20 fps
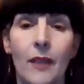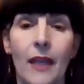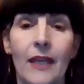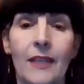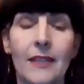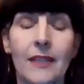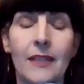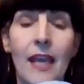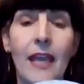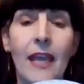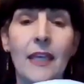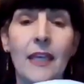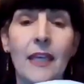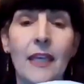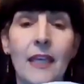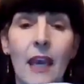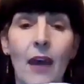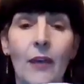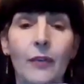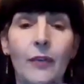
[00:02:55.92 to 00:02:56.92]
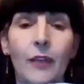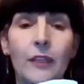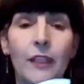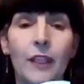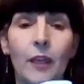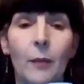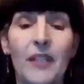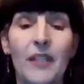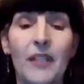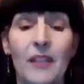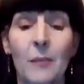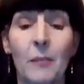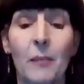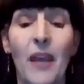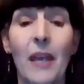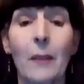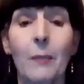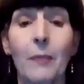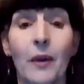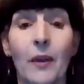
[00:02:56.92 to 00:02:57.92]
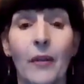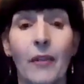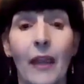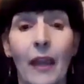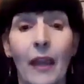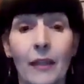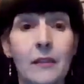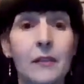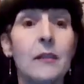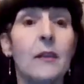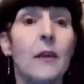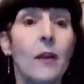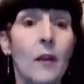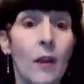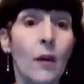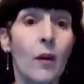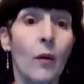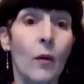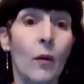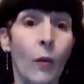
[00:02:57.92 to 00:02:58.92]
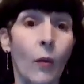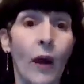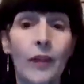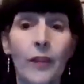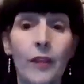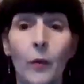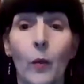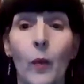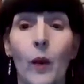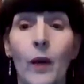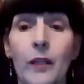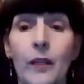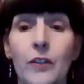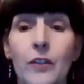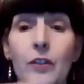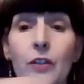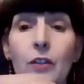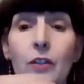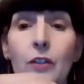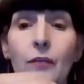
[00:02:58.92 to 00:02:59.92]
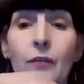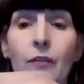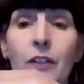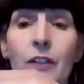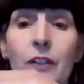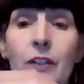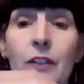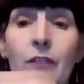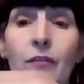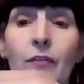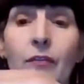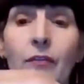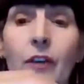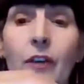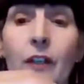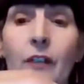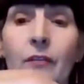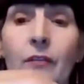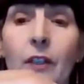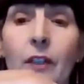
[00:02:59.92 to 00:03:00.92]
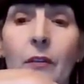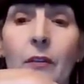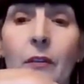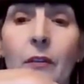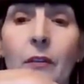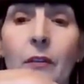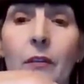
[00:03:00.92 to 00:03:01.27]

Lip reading: And taking out the little bits of paper. And that's why you want a surface in front of you.